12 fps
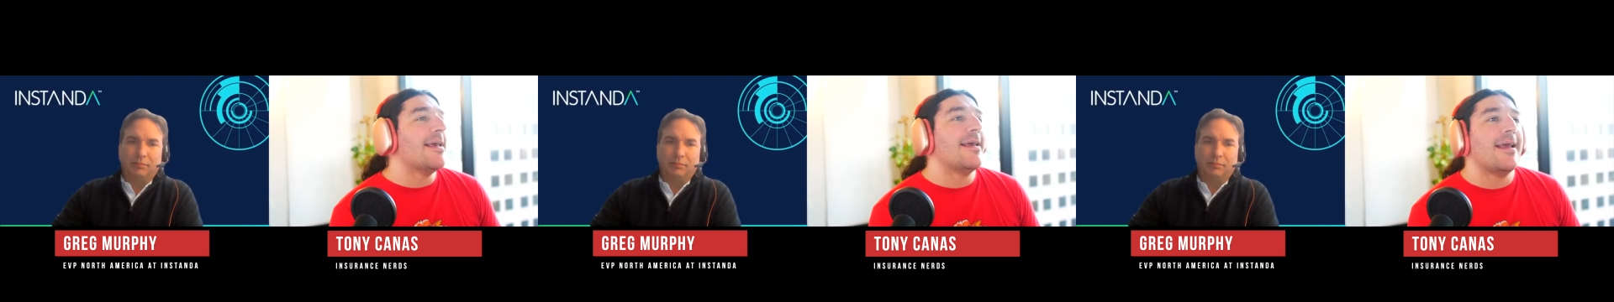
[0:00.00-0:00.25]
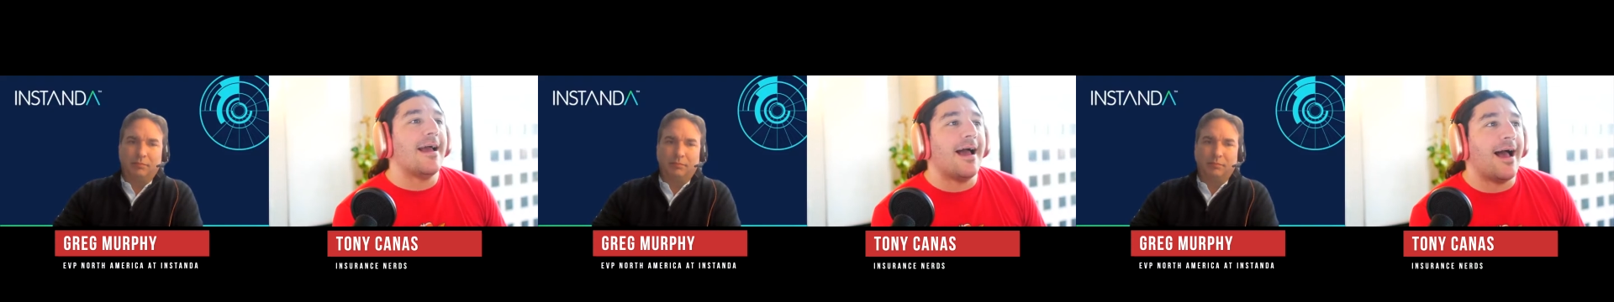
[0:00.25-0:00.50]

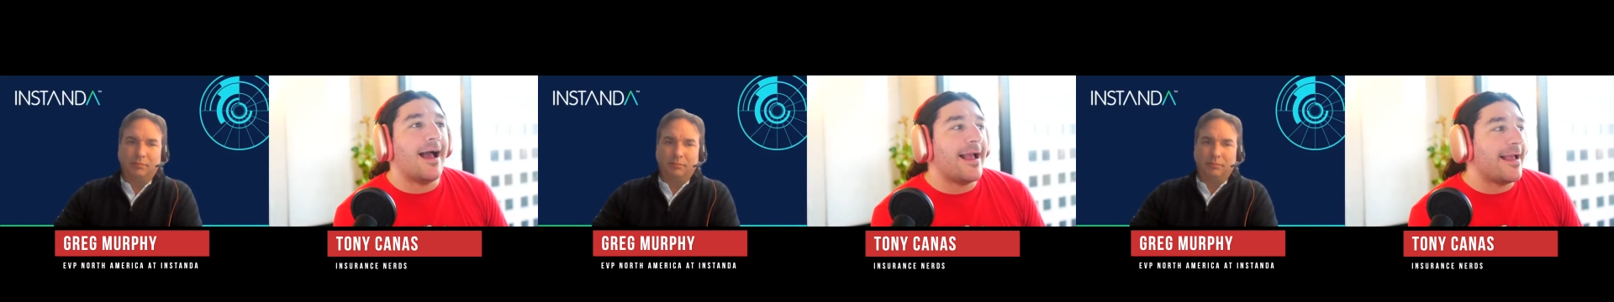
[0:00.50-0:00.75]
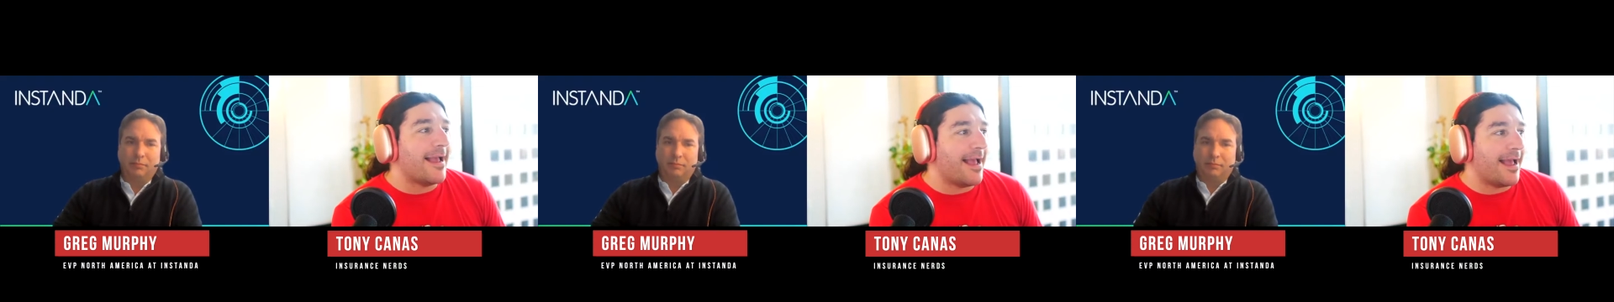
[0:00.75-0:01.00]
Speaker 1: I
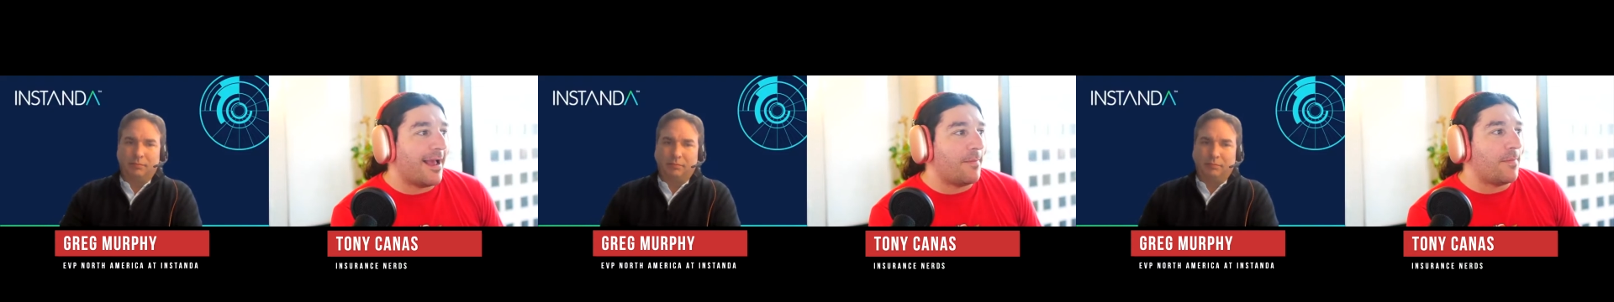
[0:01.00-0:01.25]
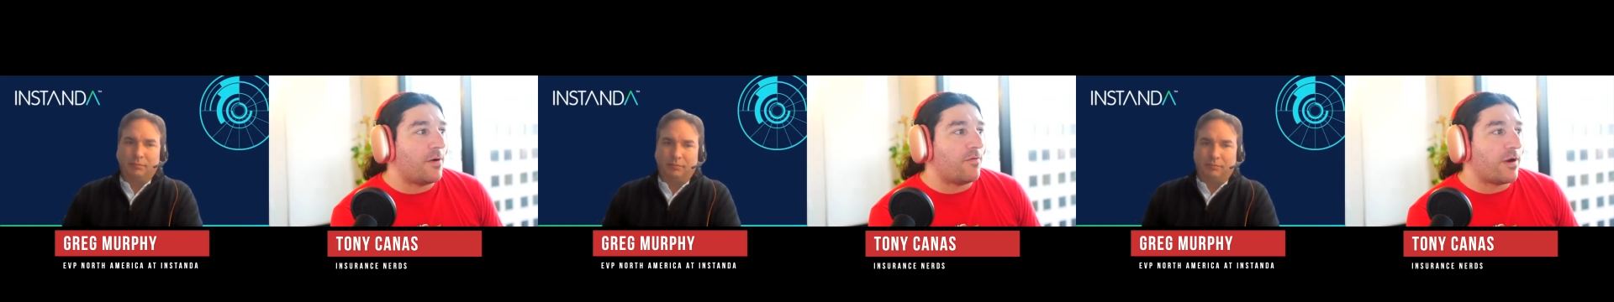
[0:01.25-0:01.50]
am
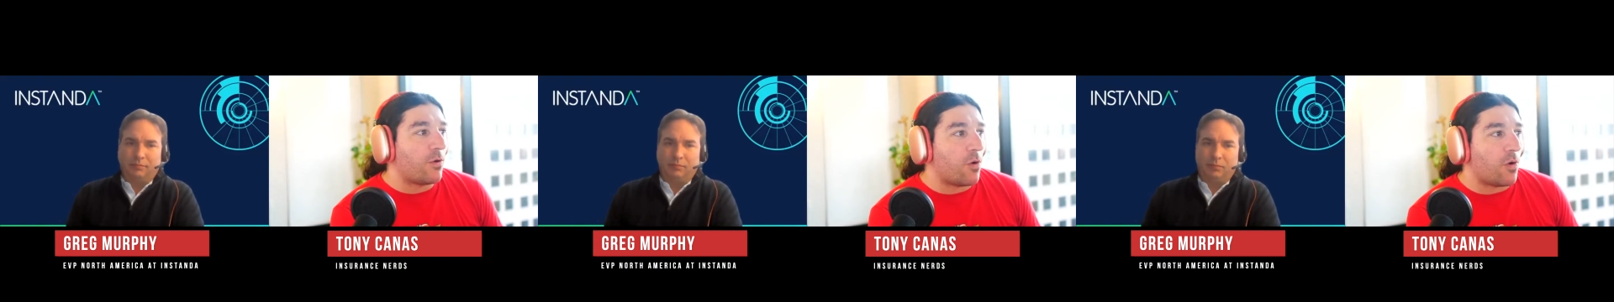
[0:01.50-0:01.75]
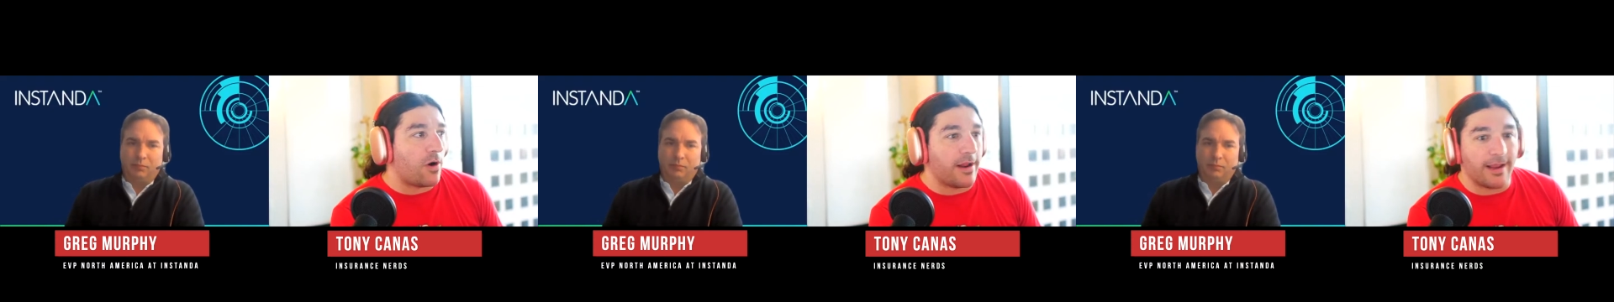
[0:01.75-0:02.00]

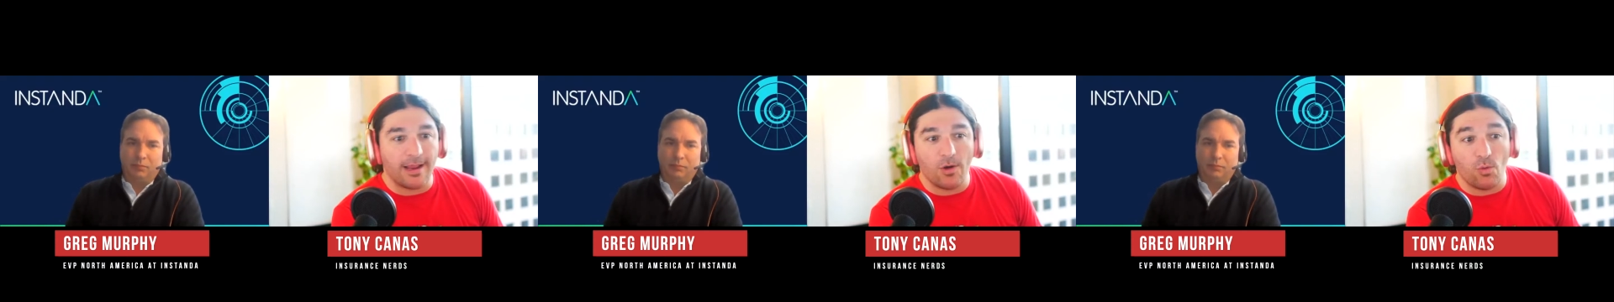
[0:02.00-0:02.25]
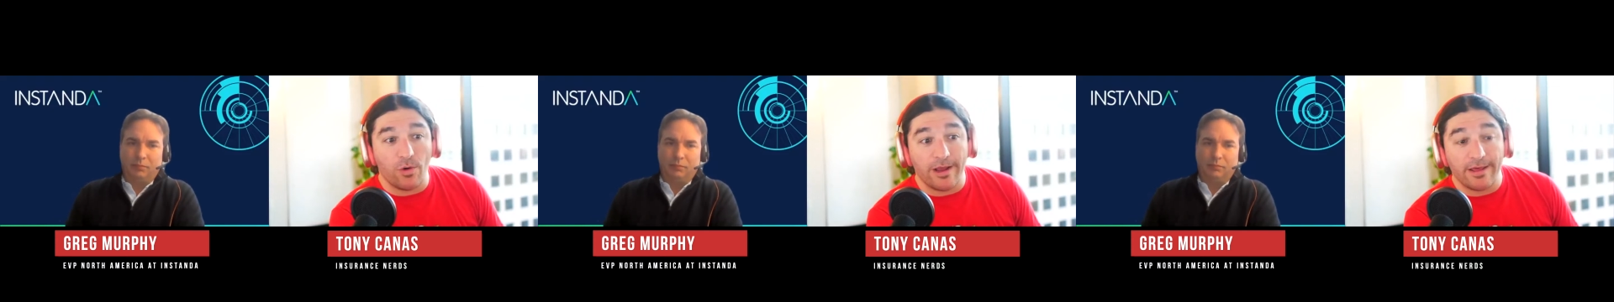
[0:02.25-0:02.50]
recording
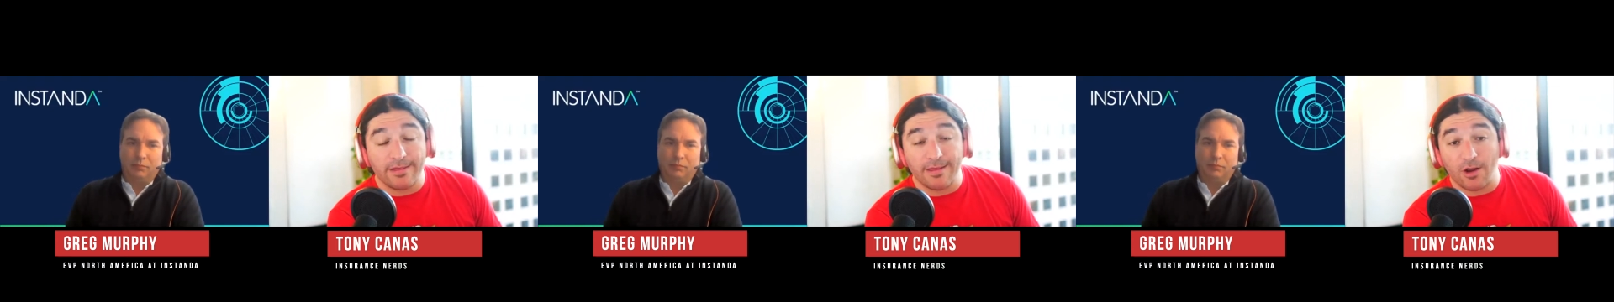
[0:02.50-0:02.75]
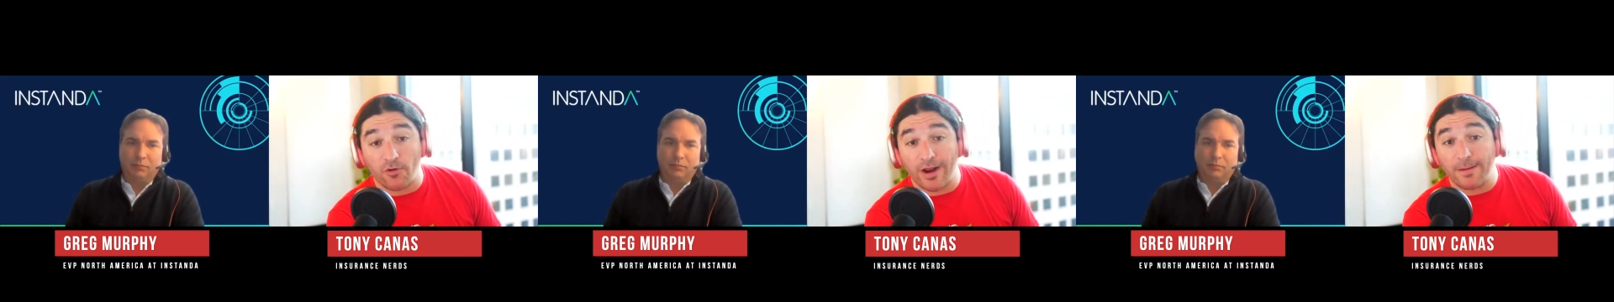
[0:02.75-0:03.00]
with
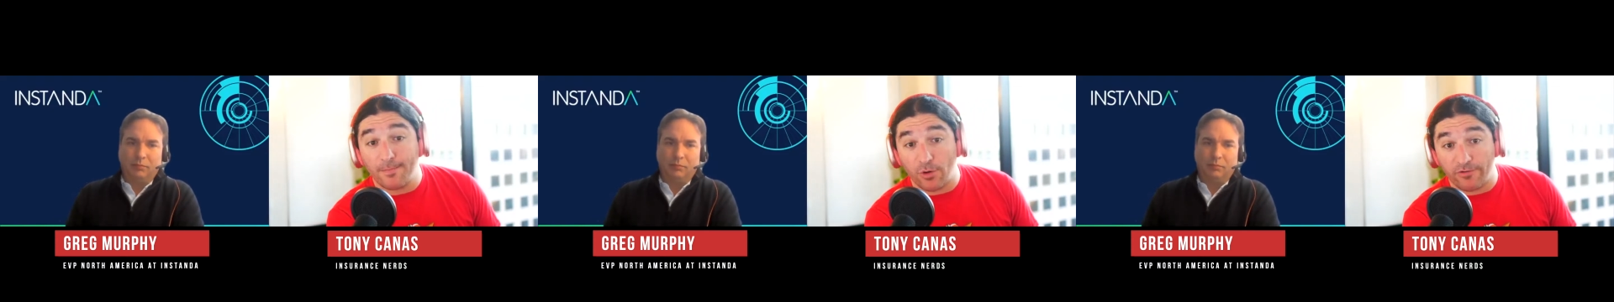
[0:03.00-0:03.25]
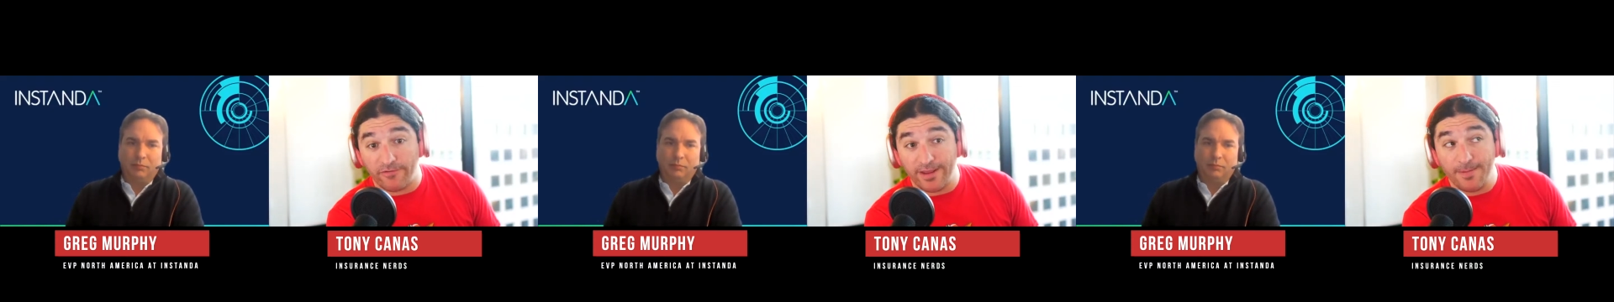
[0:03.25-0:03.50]
Greg
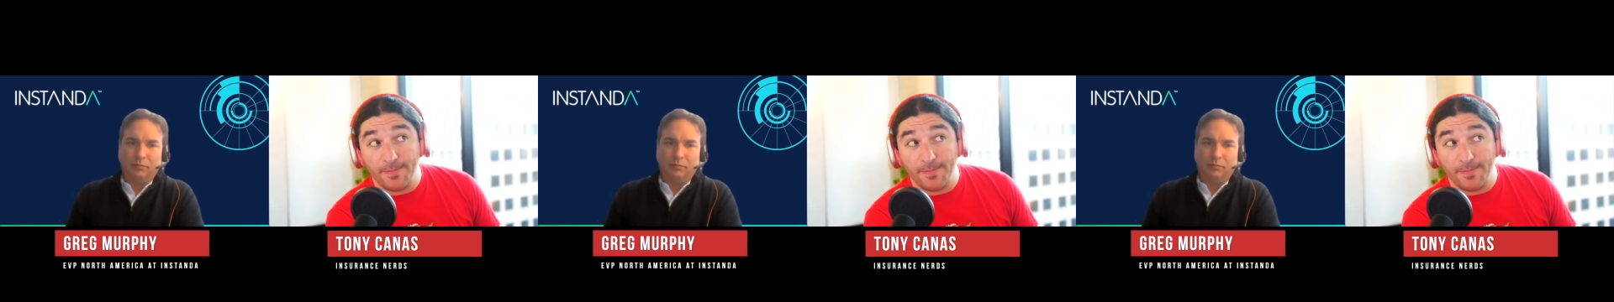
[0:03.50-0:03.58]
Murphy,